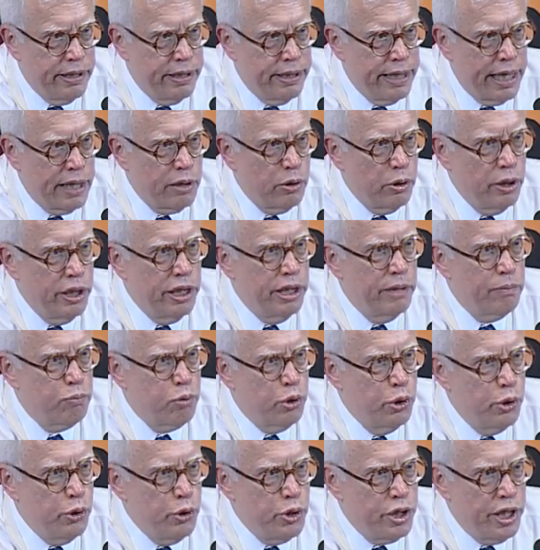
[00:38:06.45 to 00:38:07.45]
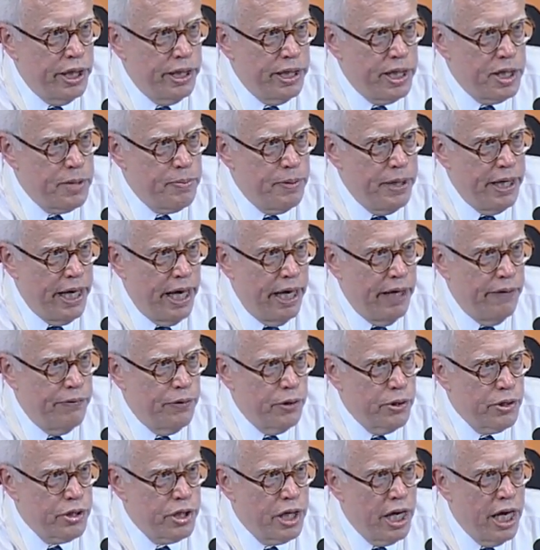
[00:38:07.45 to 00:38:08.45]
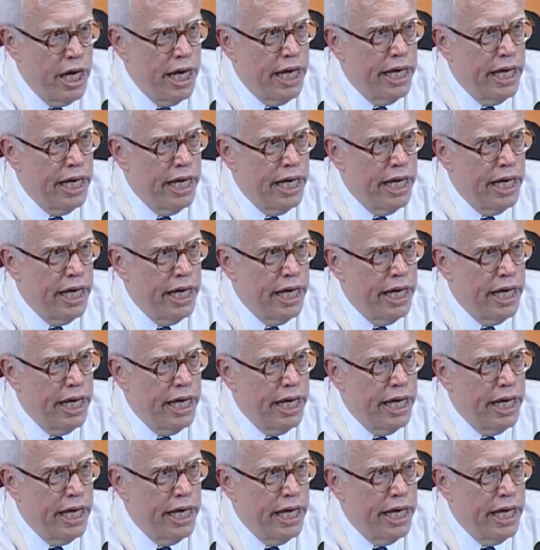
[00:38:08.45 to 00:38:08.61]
not only in producing these behaviors